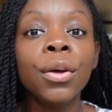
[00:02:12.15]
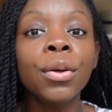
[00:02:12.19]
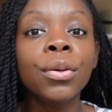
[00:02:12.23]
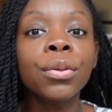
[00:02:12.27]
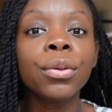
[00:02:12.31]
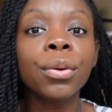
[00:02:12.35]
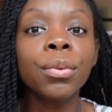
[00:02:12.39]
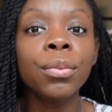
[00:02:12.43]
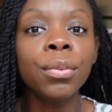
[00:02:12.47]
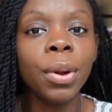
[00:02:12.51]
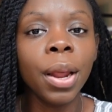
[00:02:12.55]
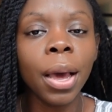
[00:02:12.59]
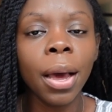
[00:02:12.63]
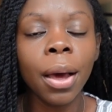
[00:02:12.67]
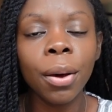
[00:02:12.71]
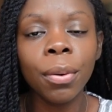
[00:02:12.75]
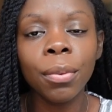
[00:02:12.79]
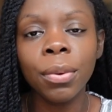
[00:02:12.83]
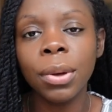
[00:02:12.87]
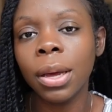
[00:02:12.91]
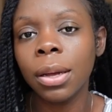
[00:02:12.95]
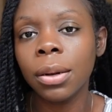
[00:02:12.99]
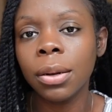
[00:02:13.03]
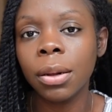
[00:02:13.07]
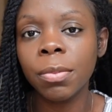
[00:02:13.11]
so now
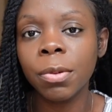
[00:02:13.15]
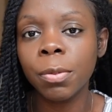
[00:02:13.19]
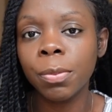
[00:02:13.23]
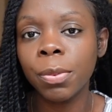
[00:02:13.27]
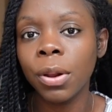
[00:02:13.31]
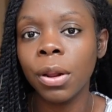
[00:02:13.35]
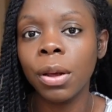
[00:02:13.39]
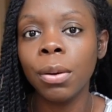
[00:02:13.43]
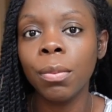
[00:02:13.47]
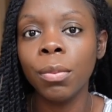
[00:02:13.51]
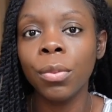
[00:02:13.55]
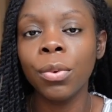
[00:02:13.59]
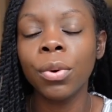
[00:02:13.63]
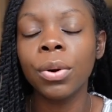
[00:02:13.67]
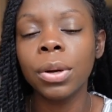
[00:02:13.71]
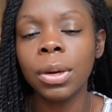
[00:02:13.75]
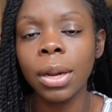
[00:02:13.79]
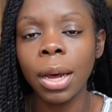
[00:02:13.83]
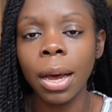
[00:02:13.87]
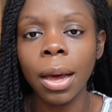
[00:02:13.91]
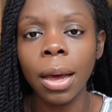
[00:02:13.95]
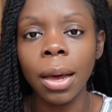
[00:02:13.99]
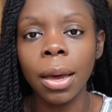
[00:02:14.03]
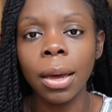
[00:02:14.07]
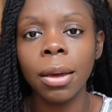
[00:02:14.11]
we end up spending more
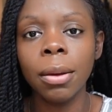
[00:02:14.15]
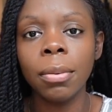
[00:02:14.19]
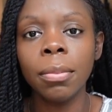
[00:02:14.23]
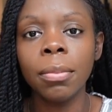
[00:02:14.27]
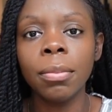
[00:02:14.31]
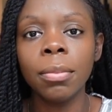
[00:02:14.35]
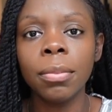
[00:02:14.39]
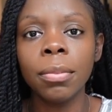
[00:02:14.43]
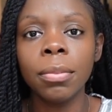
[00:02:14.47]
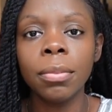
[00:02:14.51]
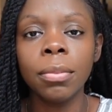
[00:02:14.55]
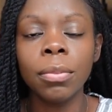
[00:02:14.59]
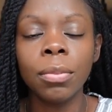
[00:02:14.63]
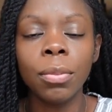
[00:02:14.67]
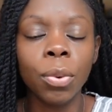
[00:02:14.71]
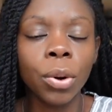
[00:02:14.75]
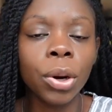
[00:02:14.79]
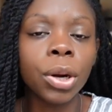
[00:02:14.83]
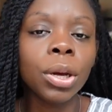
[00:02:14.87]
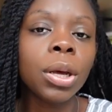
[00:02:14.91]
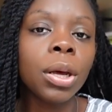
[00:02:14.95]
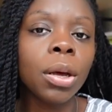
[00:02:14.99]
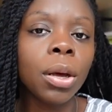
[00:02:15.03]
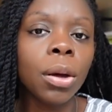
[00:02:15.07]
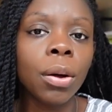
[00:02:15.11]
time
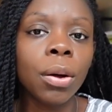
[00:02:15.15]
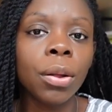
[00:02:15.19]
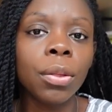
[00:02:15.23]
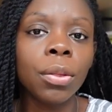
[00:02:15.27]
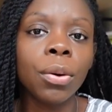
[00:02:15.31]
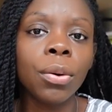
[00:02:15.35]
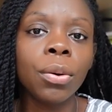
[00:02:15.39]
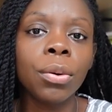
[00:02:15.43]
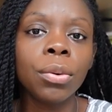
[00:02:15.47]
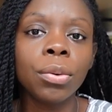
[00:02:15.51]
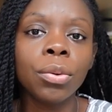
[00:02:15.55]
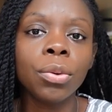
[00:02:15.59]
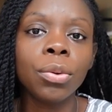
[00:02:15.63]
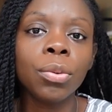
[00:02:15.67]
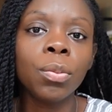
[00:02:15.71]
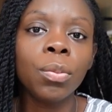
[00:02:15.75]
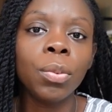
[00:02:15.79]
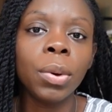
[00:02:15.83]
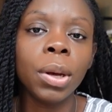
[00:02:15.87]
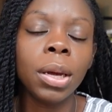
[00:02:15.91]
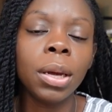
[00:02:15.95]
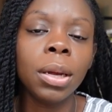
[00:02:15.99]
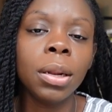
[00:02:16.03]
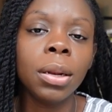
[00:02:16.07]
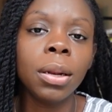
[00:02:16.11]
working on those
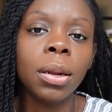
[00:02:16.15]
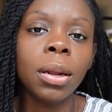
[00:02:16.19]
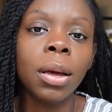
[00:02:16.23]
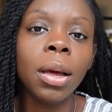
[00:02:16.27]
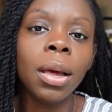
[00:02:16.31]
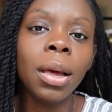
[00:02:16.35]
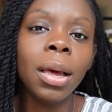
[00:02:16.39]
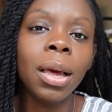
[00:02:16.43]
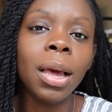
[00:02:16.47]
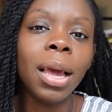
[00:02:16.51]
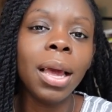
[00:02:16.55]
when